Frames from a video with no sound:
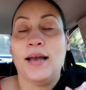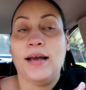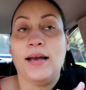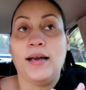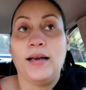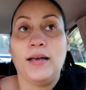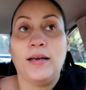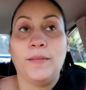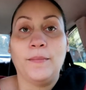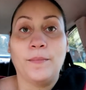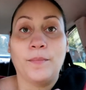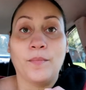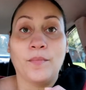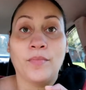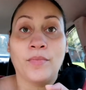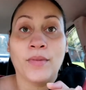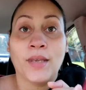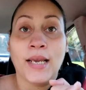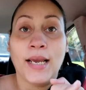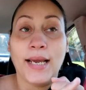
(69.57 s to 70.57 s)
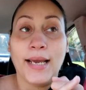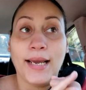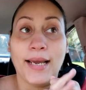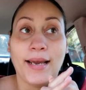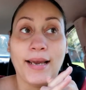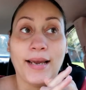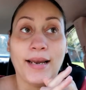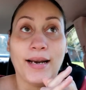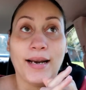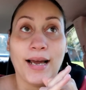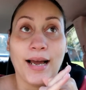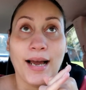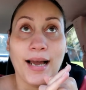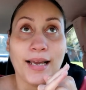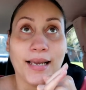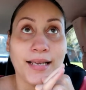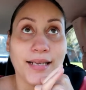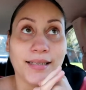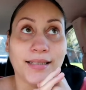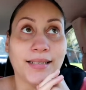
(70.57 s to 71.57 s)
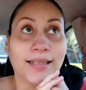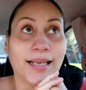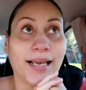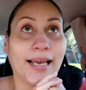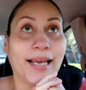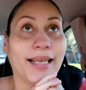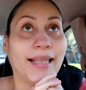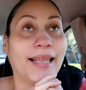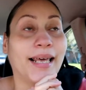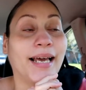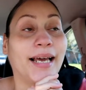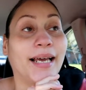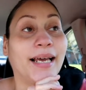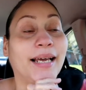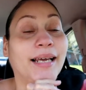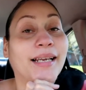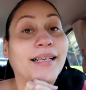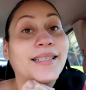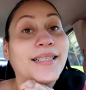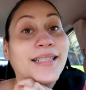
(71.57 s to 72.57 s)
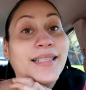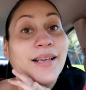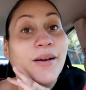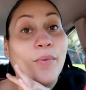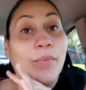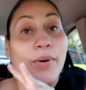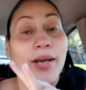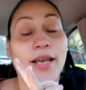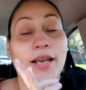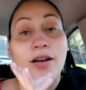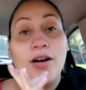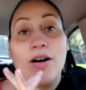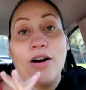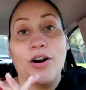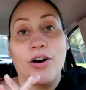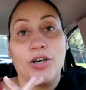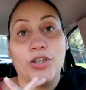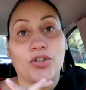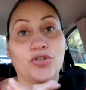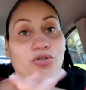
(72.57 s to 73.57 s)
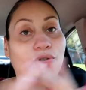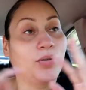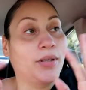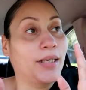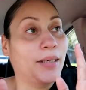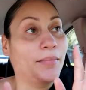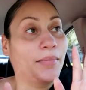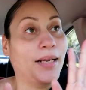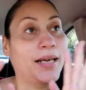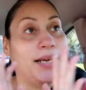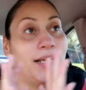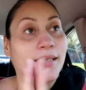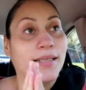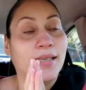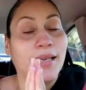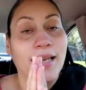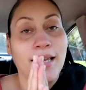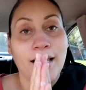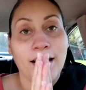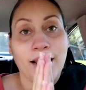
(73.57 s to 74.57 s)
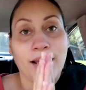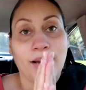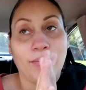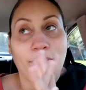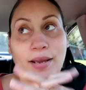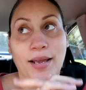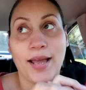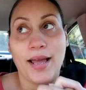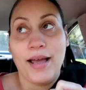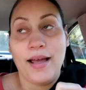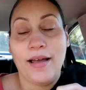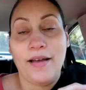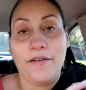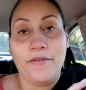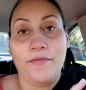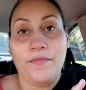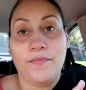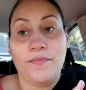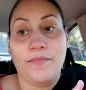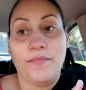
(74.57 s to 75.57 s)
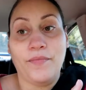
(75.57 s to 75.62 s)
And I can say that we are truly blessed. We have